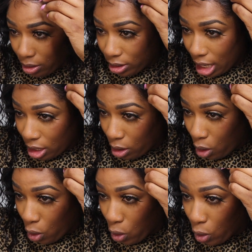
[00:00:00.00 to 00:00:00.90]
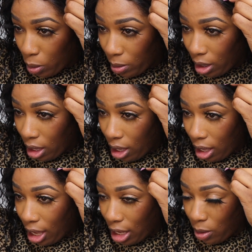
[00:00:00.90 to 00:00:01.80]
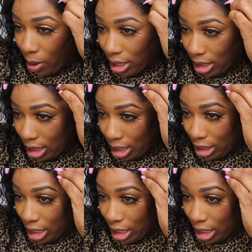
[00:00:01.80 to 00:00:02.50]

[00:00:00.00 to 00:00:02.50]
You take your comb and you basically